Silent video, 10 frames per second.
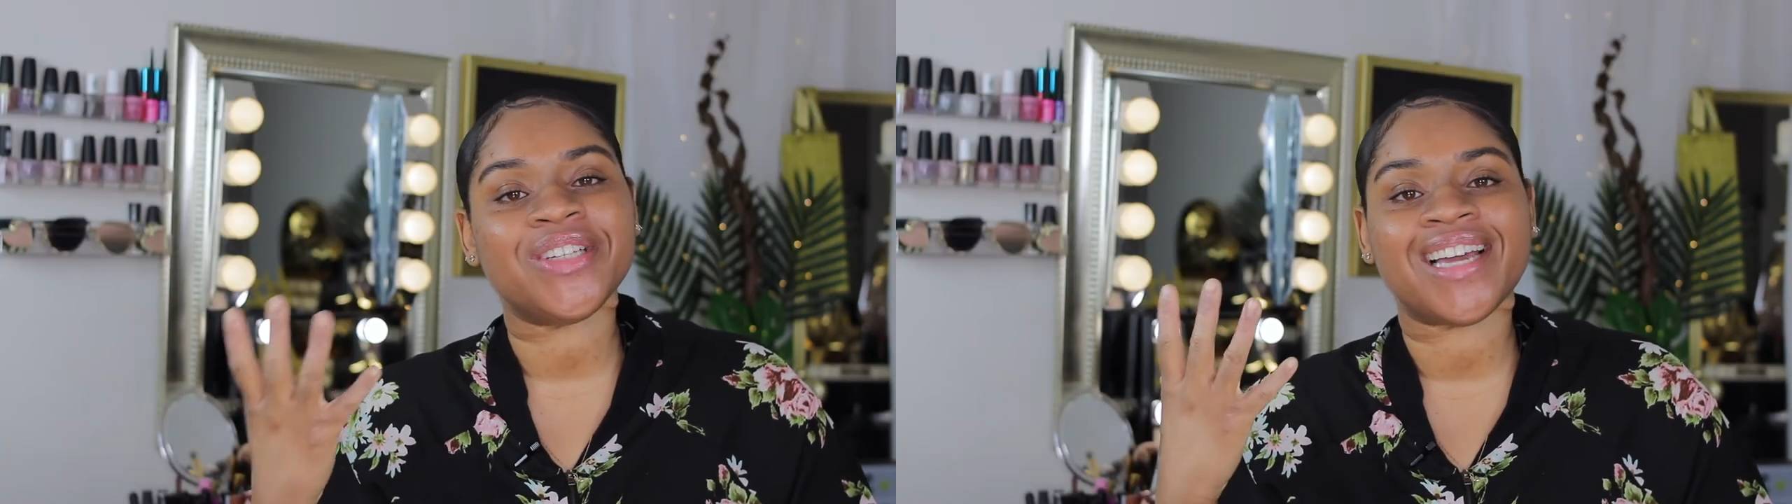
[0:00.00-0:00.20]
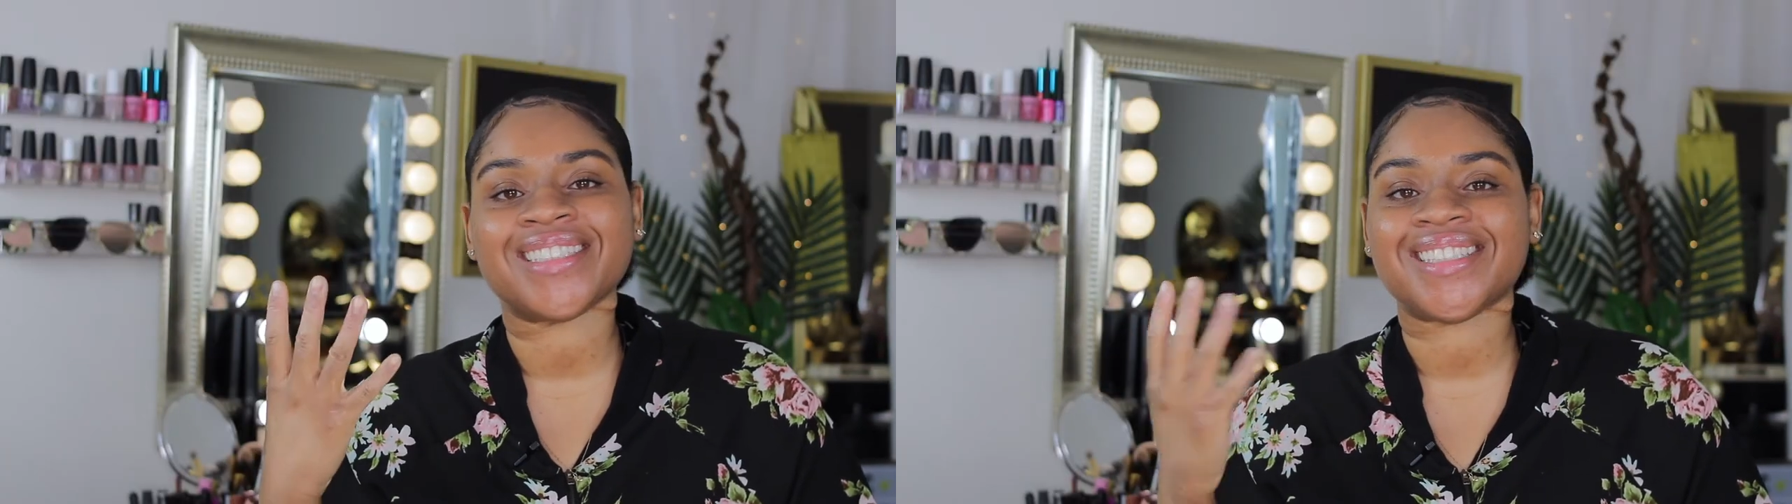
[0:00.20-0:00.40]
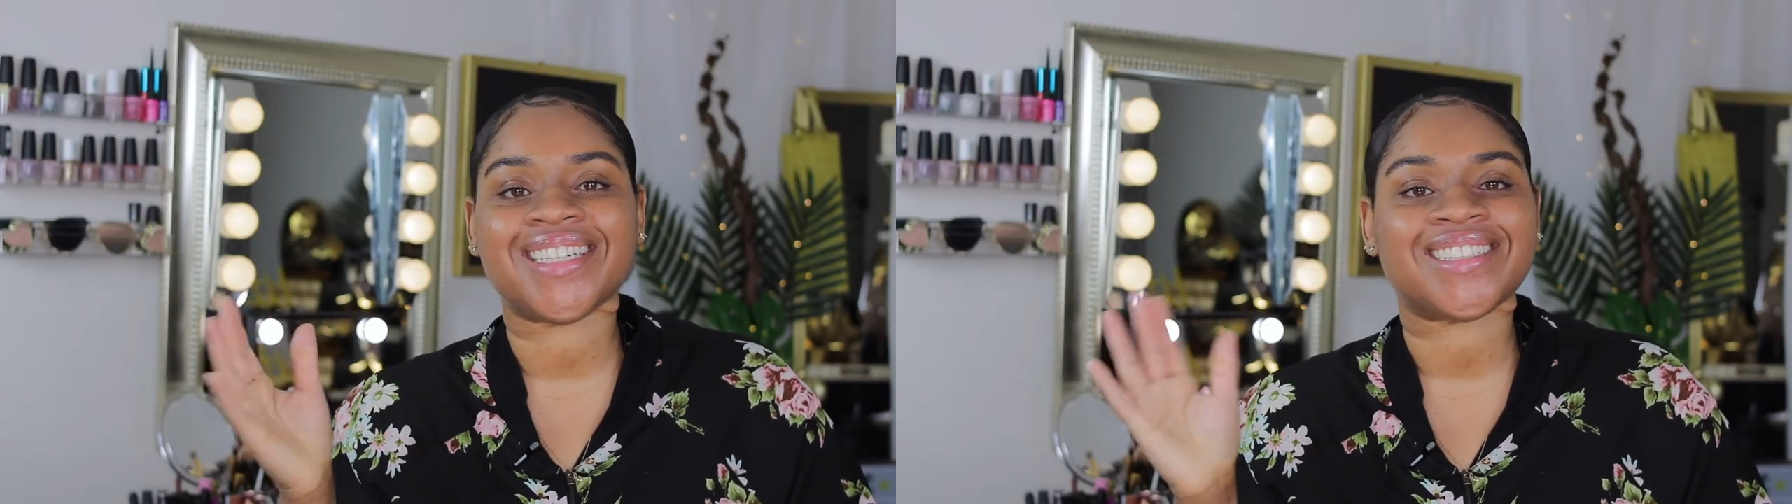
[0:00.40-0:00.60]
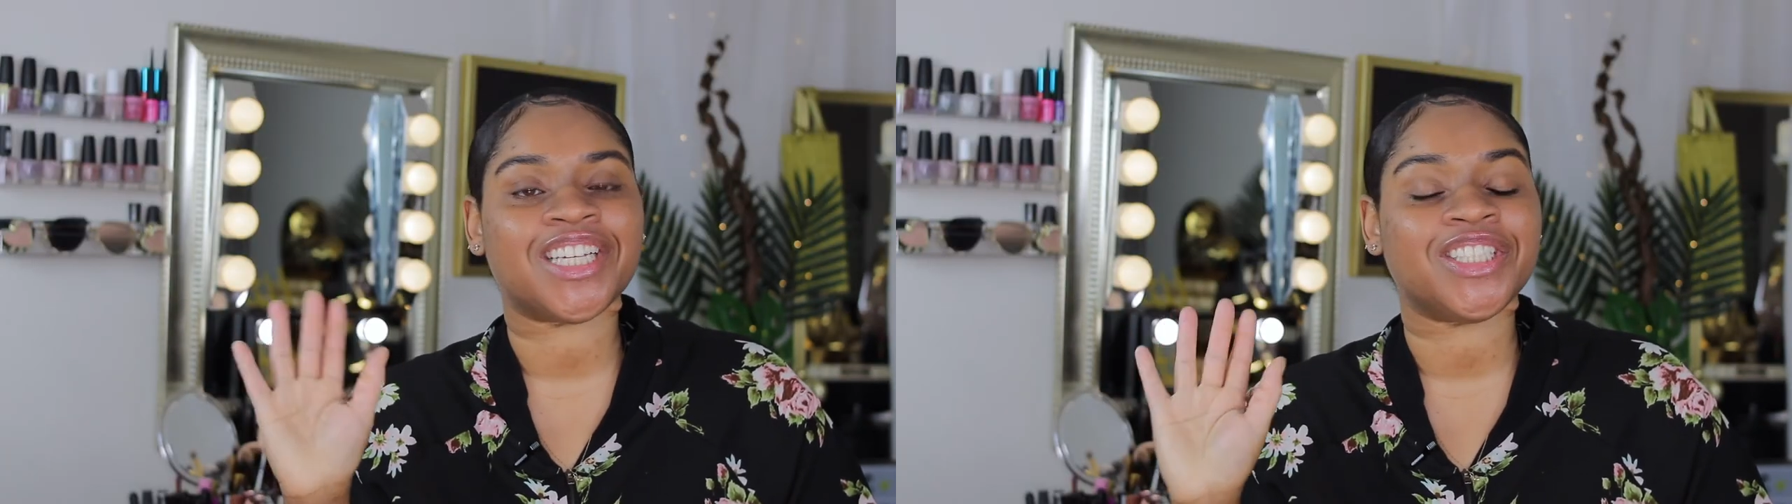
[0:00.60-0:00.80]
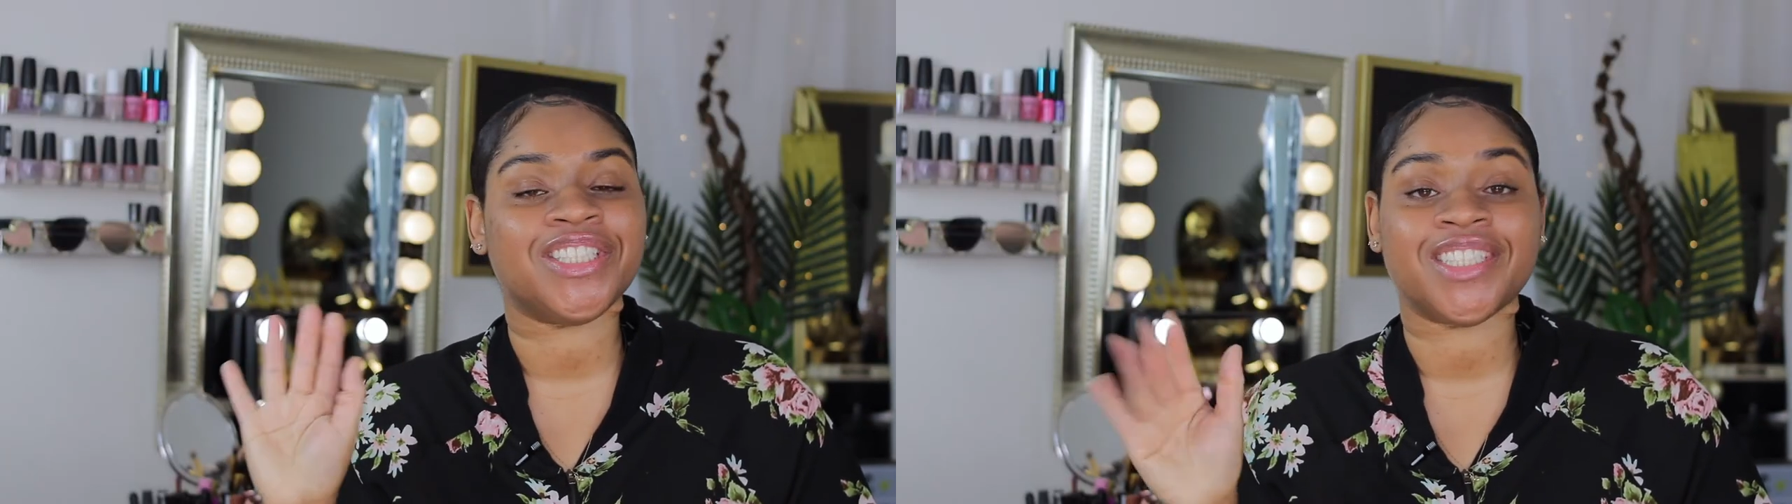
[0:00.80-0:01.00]
let's just
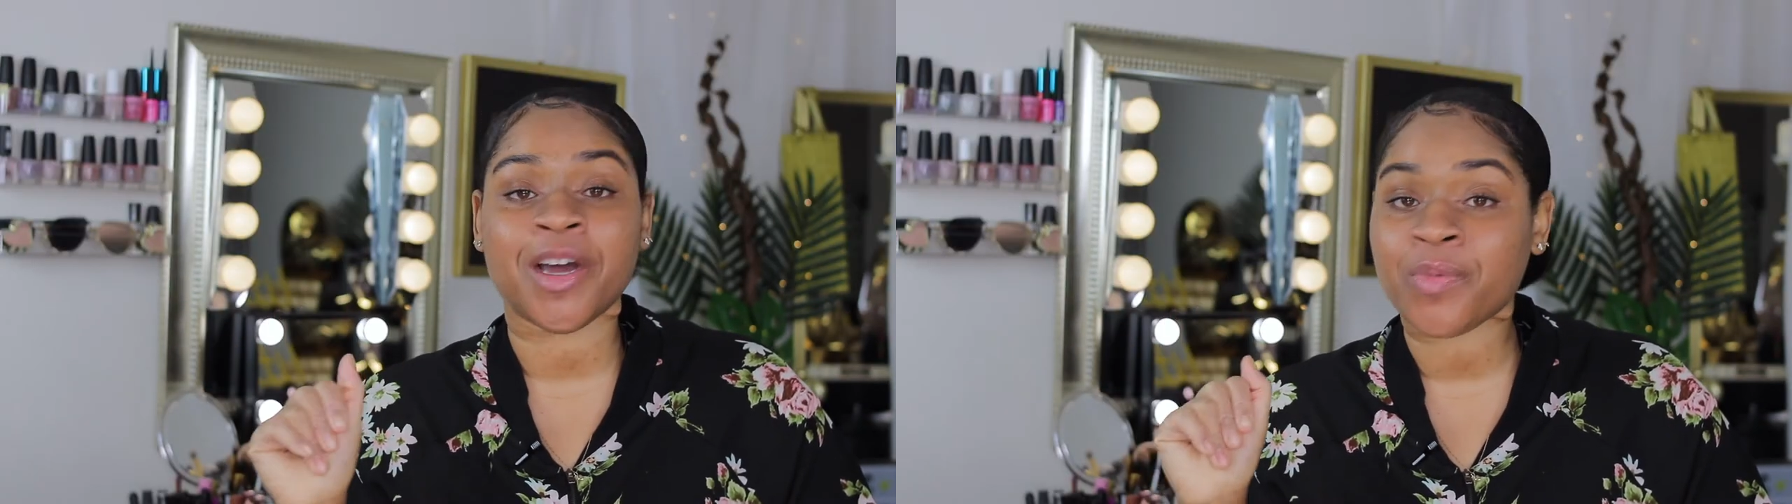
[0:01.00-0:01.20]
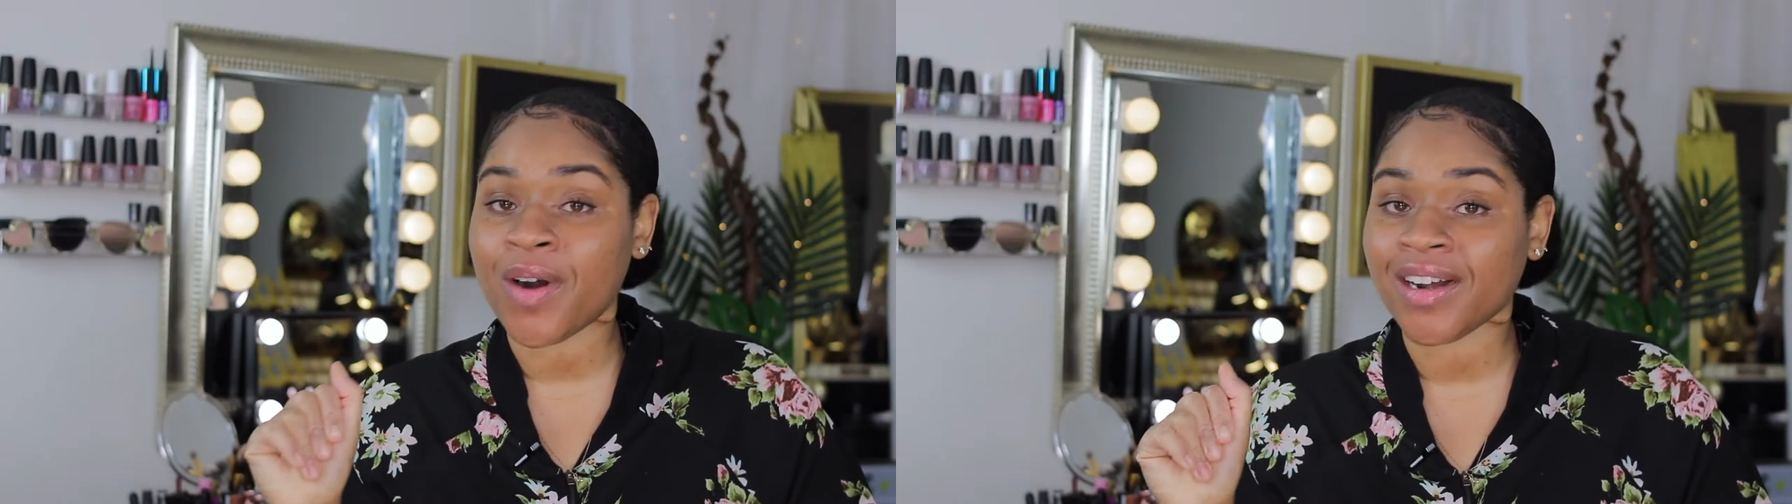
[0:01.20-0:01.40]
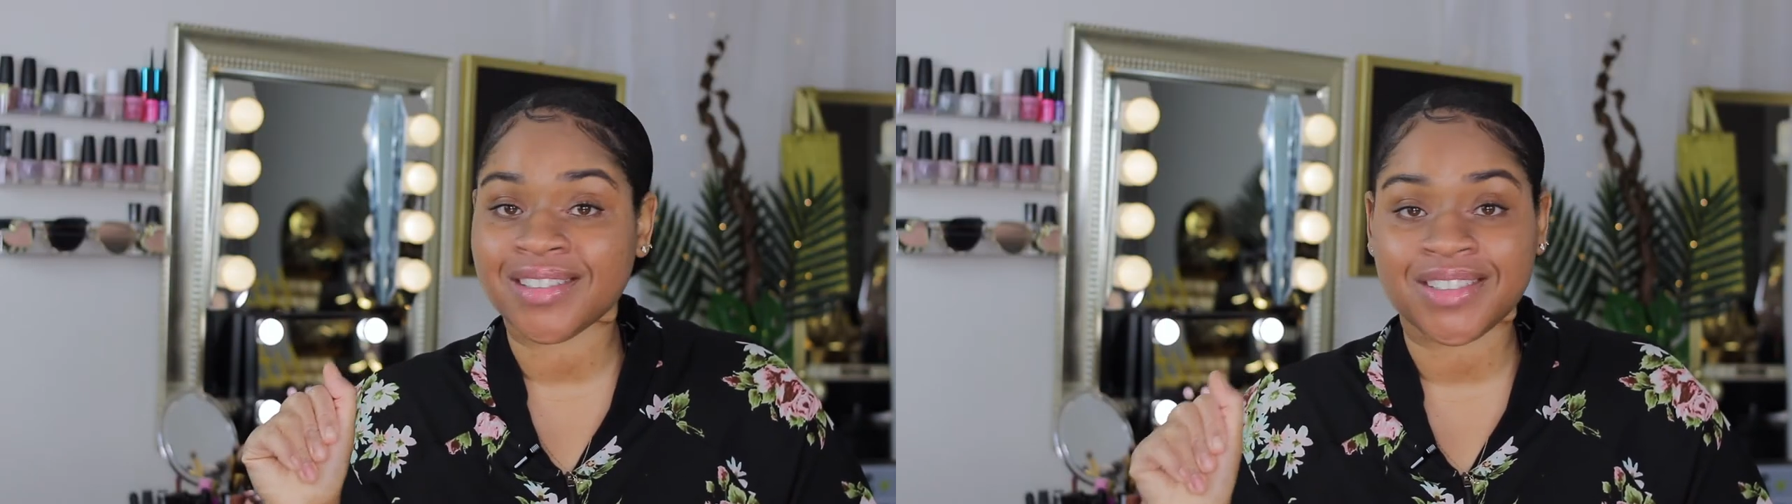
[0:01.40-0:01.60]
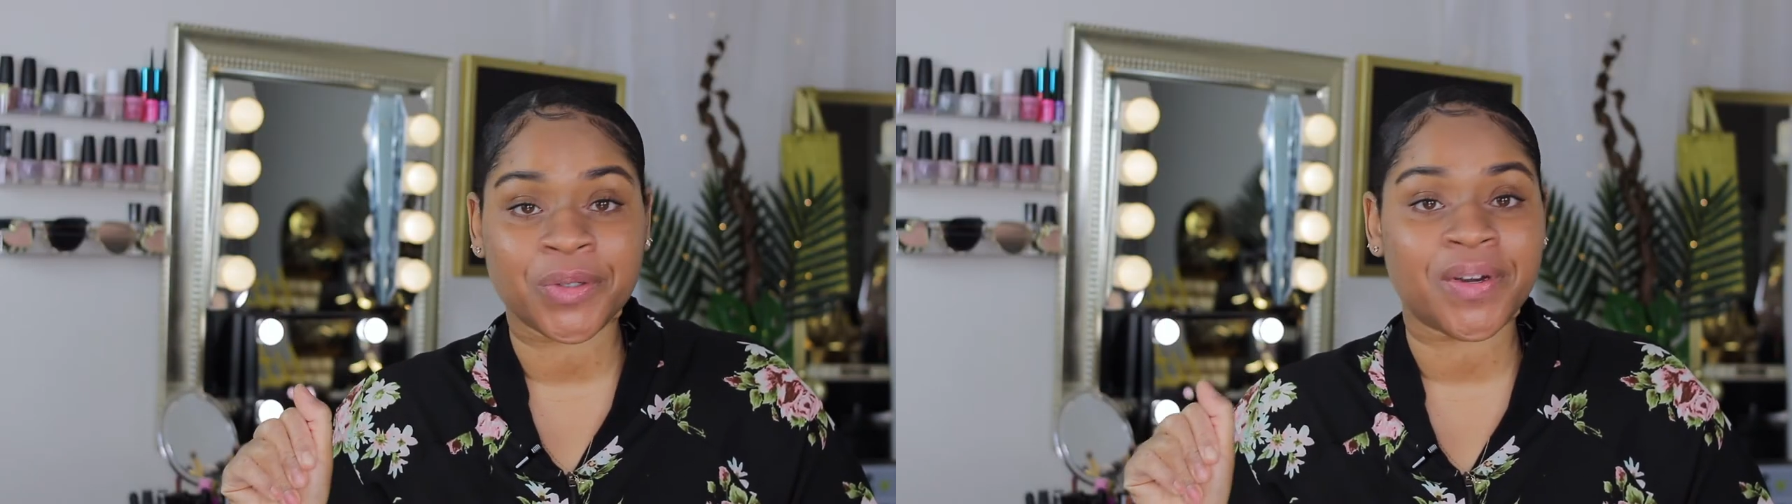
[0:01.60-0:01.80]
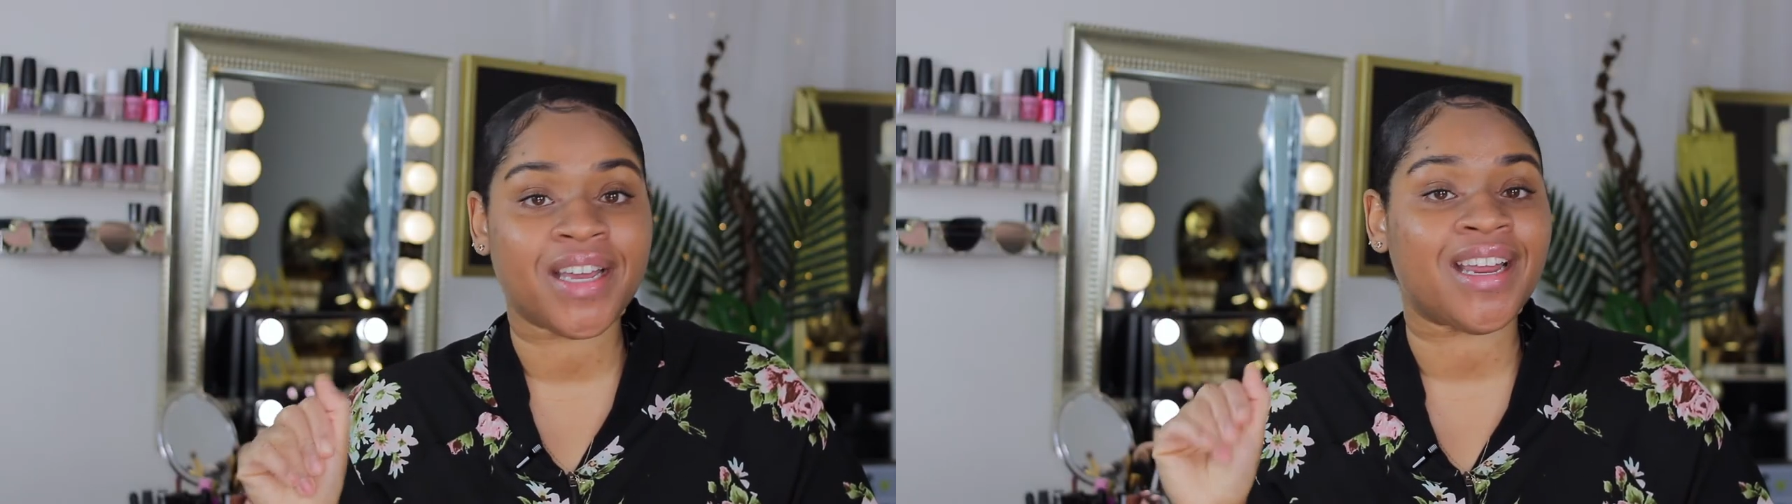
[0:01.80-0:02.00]
jump right
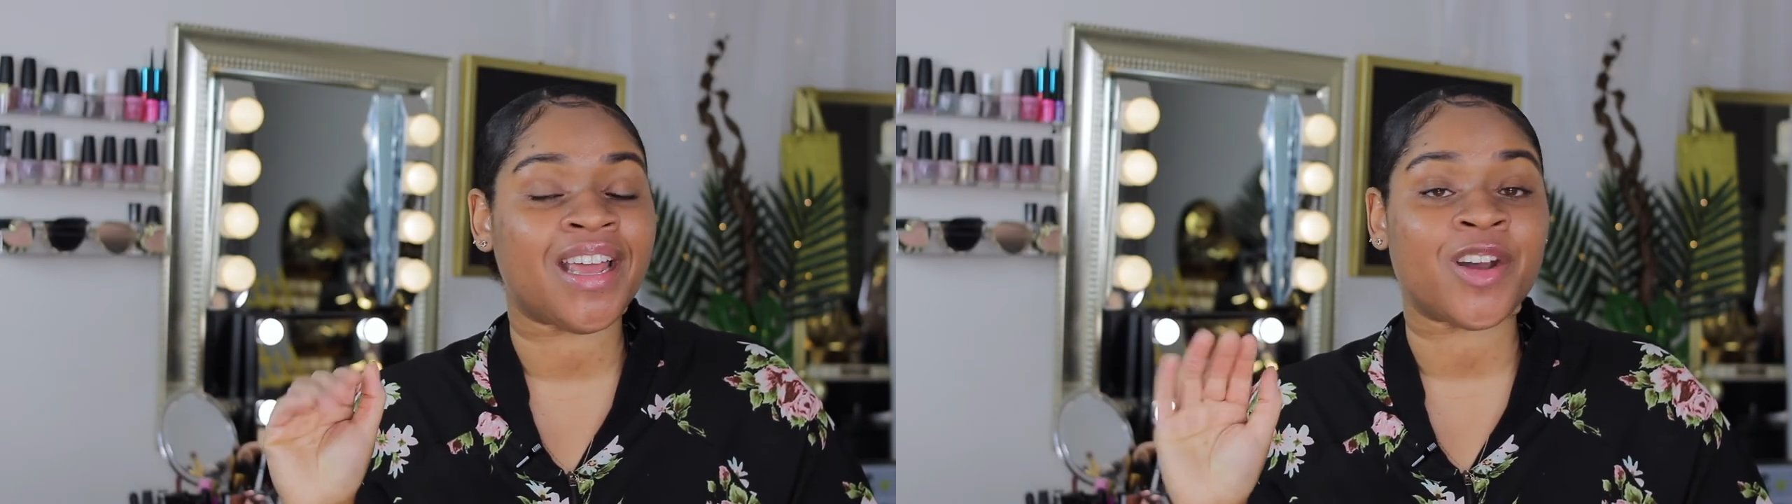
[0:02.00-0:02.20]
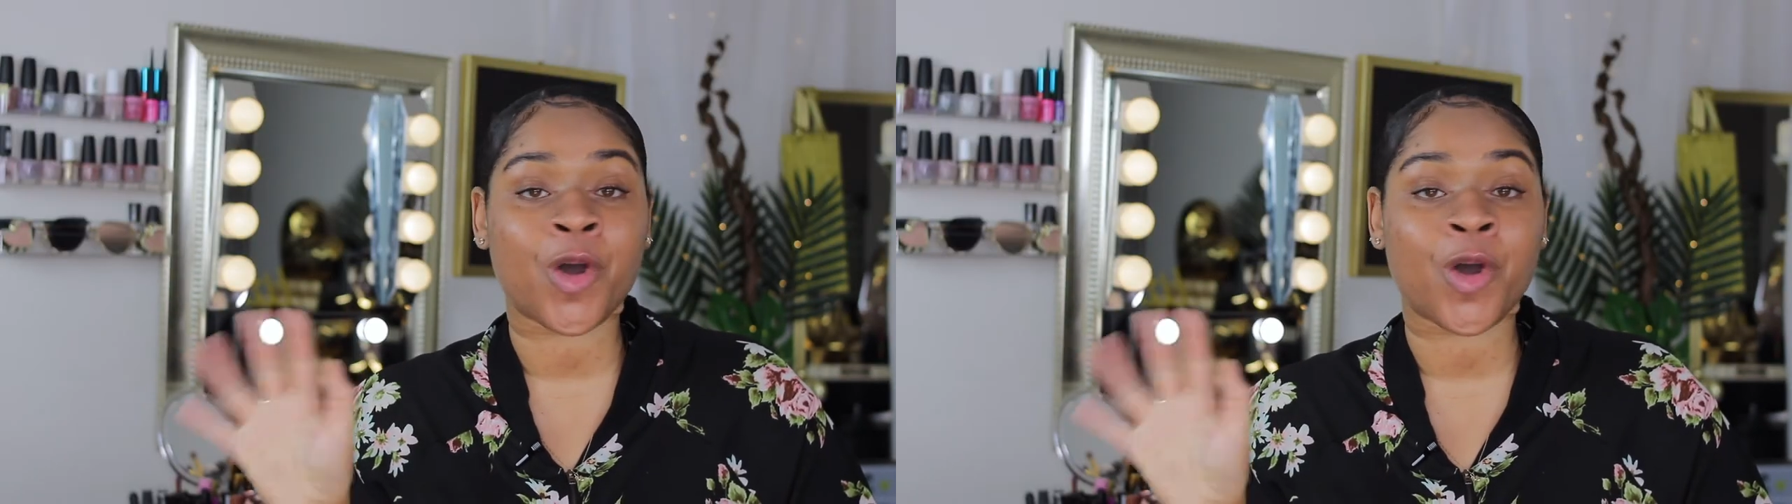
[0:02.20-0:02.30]
into it and